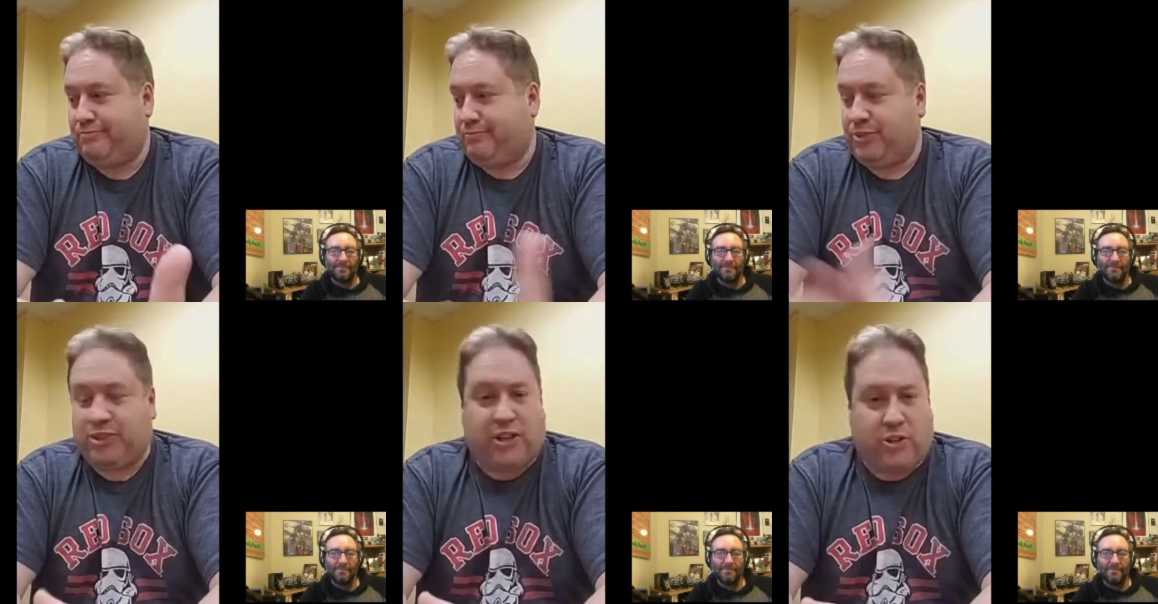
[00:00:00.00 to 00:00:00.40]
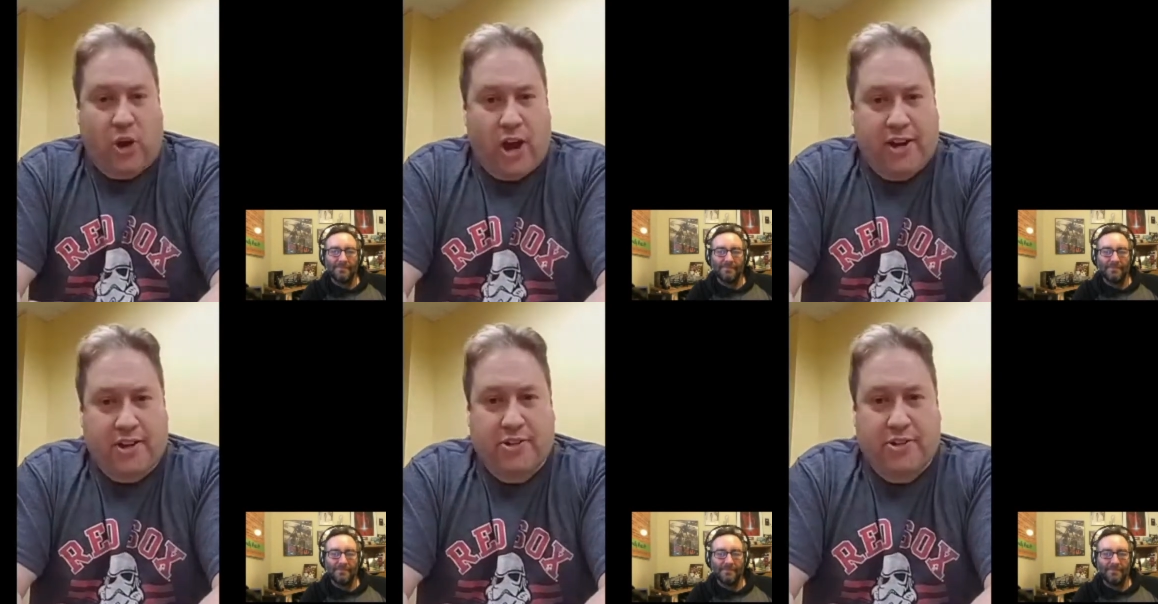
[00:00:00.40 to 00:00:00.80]
Speaker 1: start
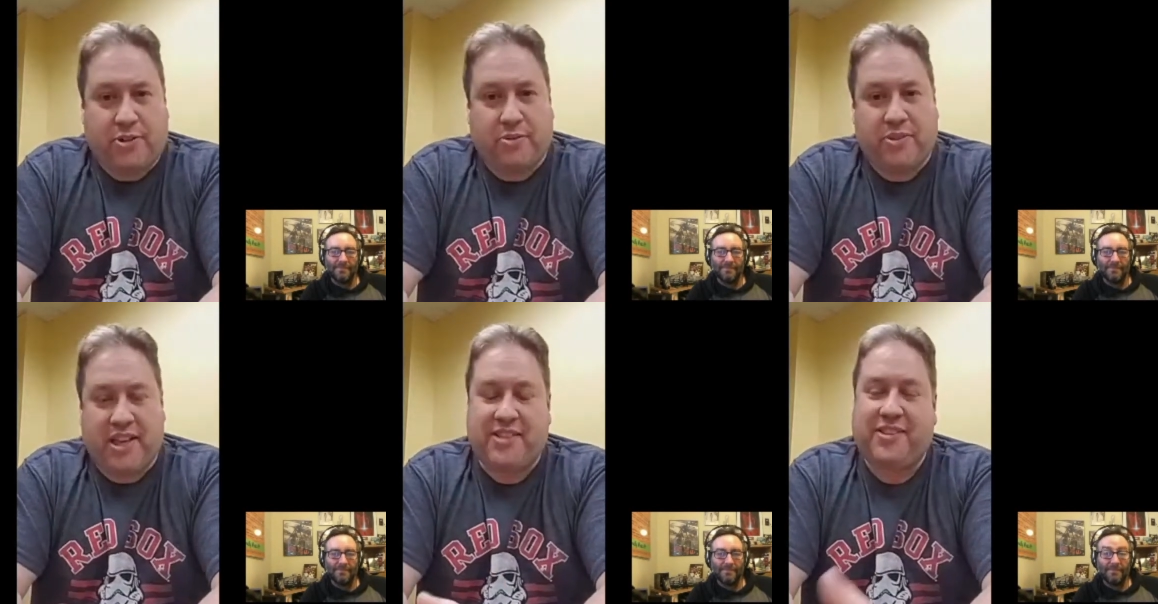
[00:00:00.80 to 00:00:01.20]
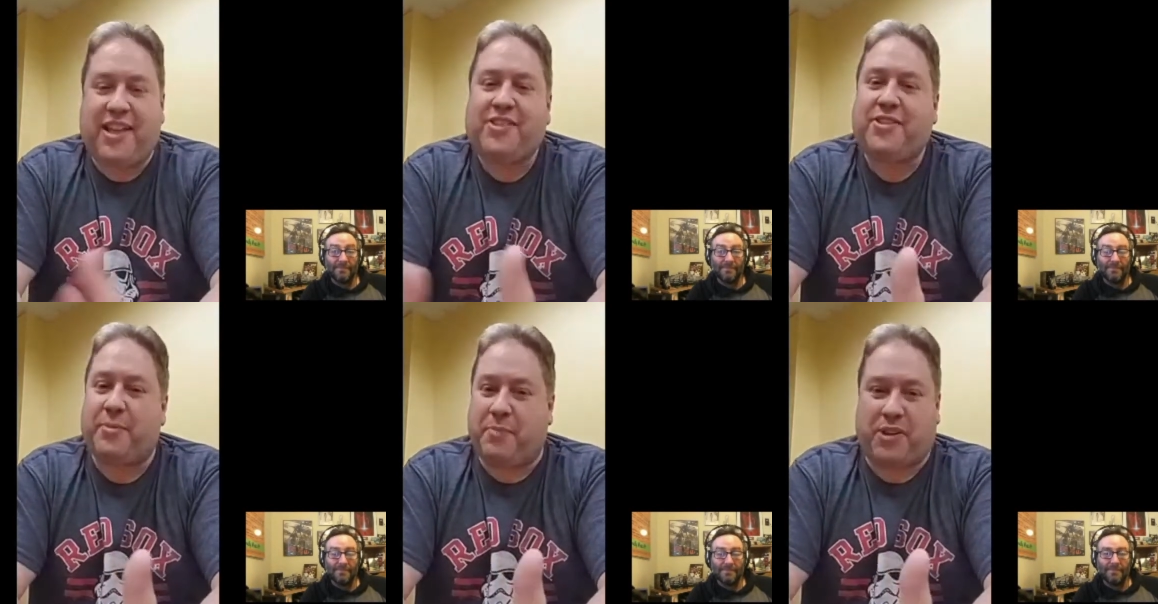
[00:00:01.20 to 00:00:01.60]
talking to.
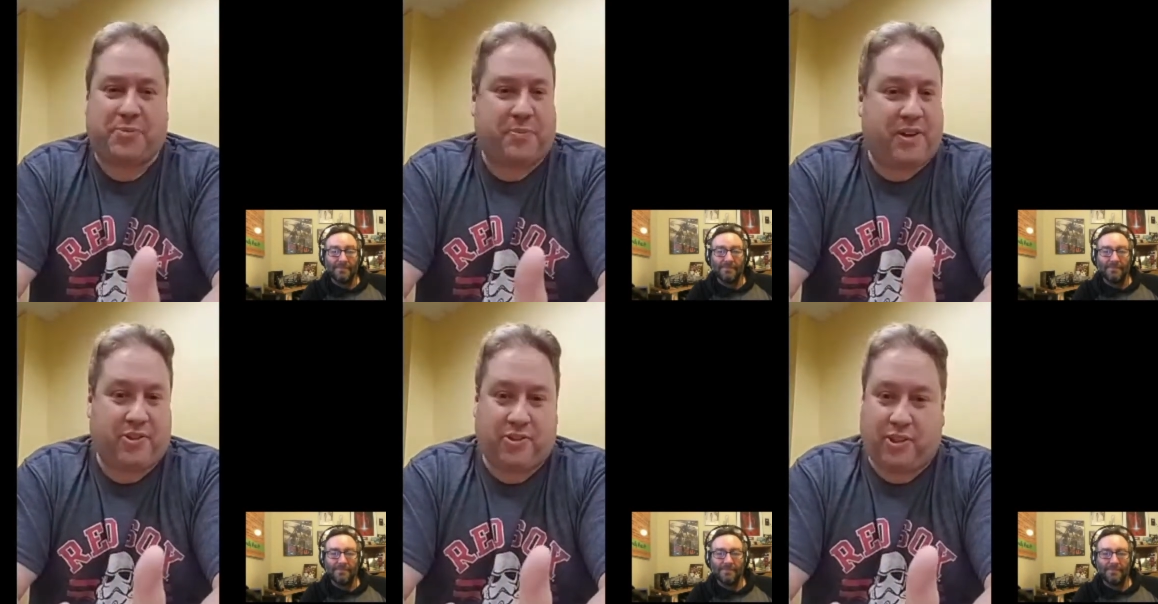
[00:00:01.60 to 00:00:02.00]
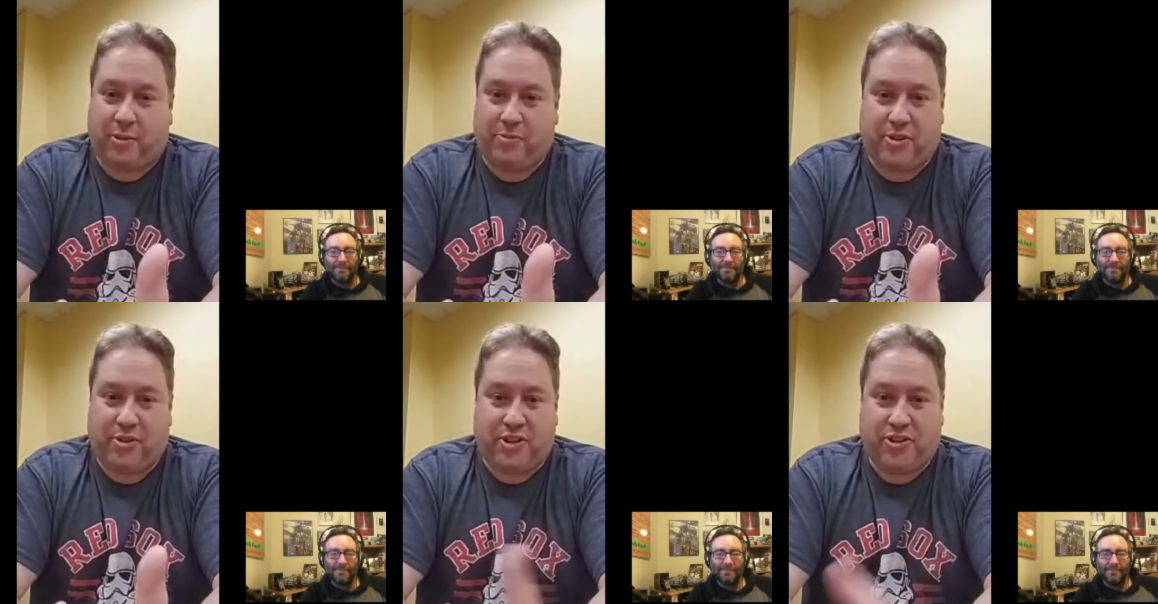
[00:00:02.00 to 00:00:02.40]
That's the best part of
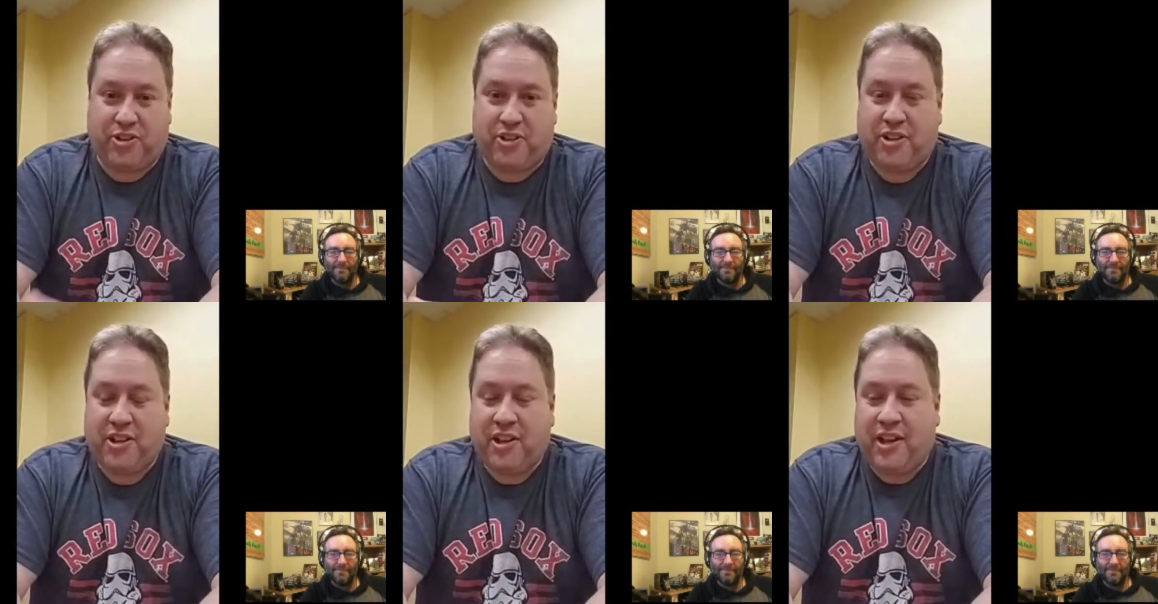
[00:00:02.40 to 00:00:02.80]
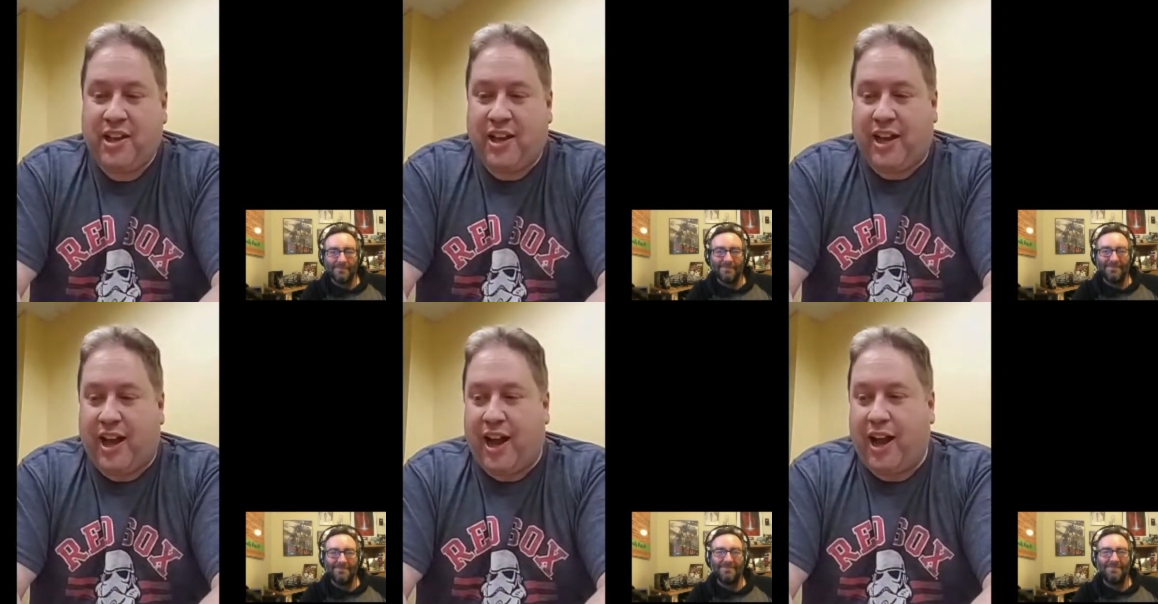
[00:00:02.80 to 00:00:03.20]
Celebration.
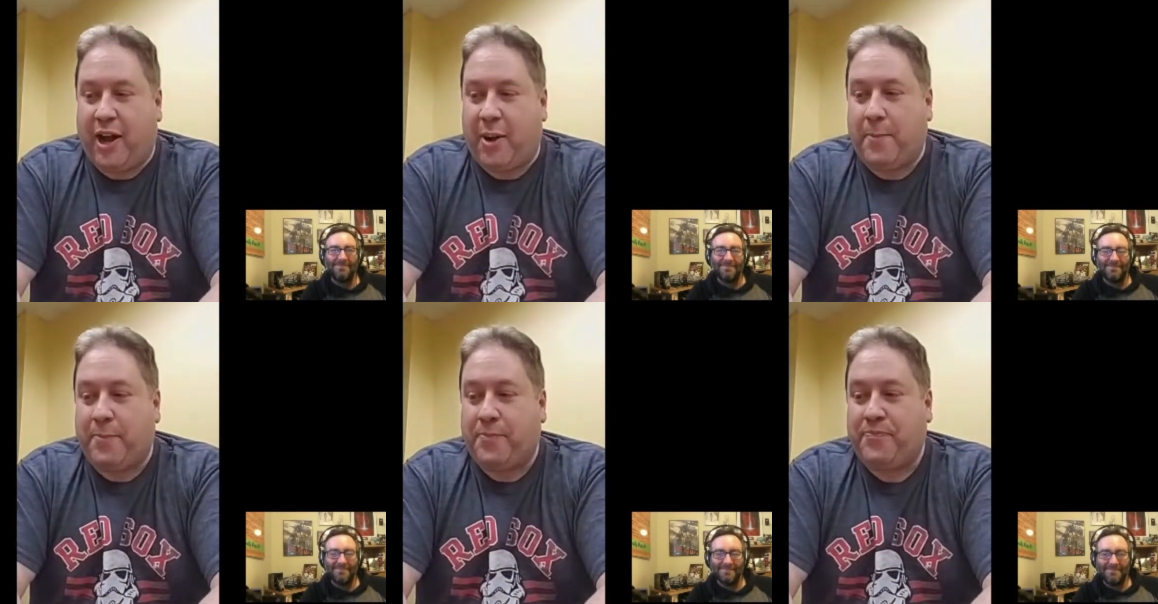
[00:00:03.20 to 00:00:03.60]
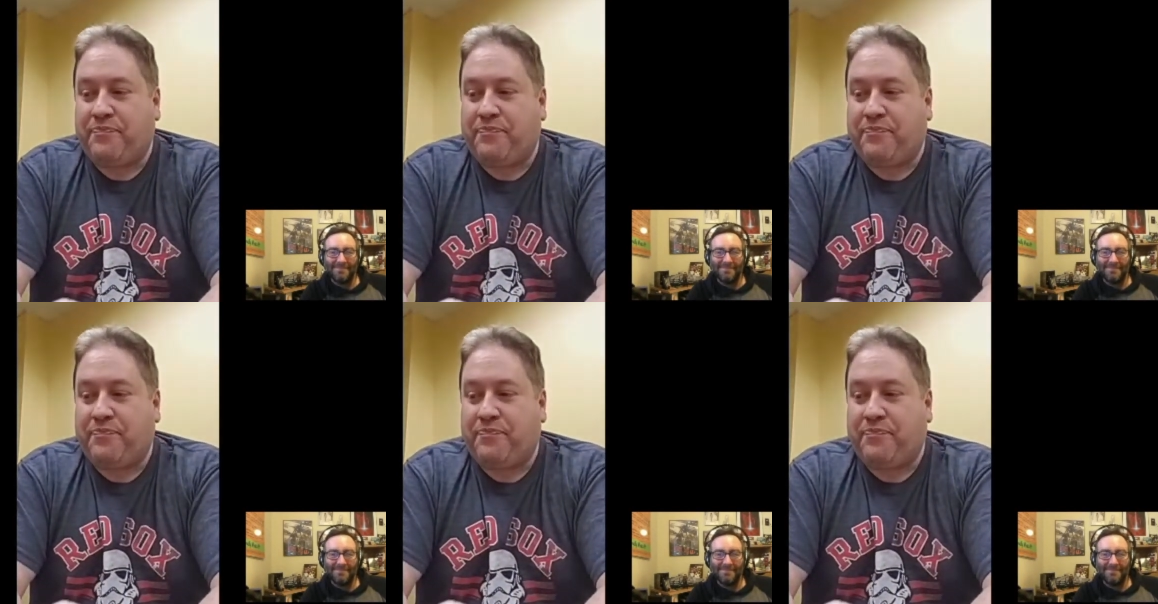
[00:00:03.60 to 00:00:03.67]
Mm-hmm.